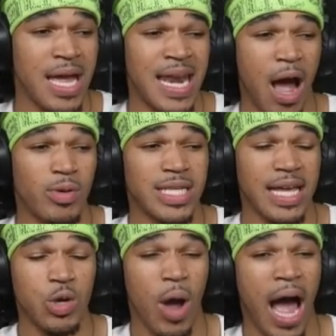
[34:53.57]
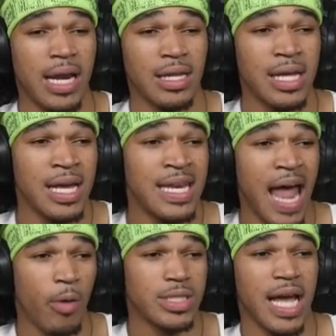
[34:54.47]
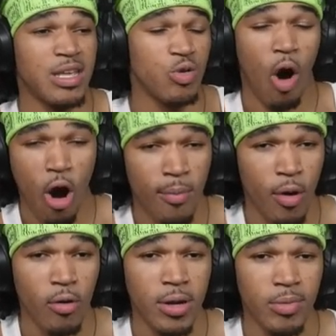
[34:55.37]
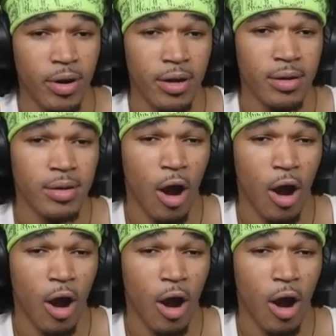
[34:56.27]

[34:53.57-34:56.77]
and now it's like you heartbroken, bro.